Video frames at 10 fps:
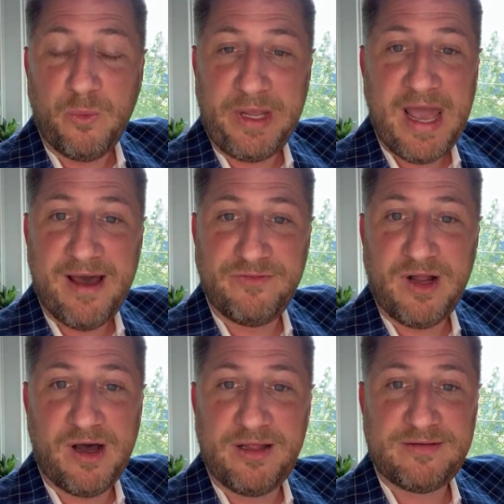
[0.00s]
I have
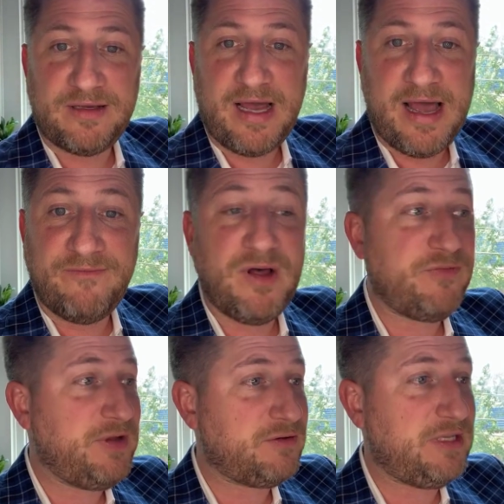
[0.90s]

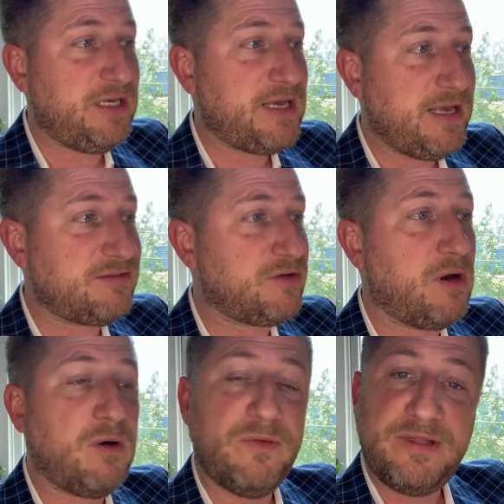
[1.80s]
not found any case
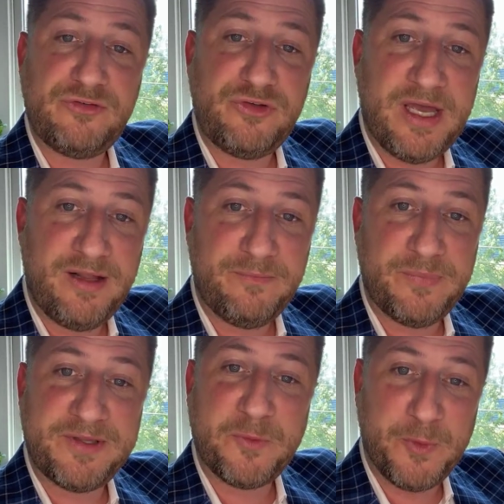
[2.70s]
law on this yet,
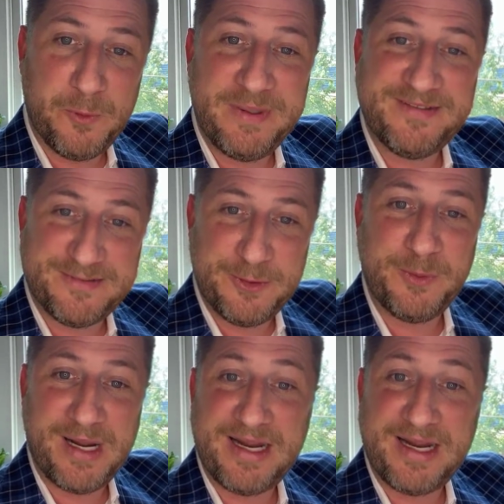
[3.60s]
but there will be soon.